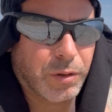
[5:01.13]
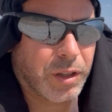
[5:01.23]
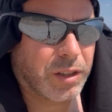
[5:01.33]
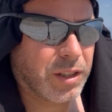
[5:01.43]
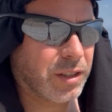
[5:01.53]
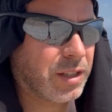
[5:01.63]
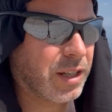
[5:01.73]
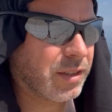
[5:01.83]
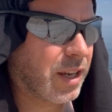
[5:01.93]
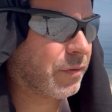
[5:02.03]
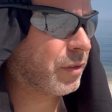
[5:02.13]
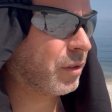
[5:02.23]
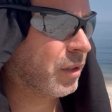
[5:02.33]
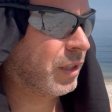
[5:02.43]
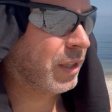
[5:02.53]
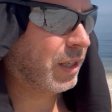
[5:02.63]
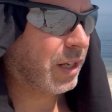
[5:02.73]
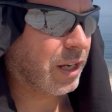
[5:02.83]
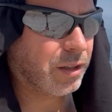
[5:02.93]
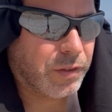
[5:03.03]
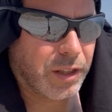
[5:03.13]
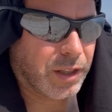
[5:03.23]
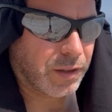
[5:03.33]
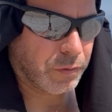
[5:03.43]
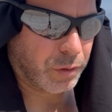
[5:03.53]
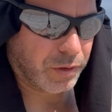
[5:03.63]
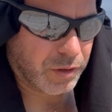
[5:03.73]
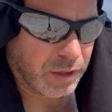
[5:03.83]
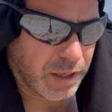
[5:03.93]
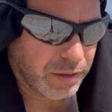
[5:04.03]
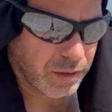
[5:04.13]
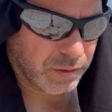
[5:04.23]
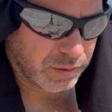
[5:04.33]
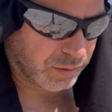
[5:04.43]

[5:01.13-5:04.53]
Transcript: quickly in the days after an event like 4th of July. So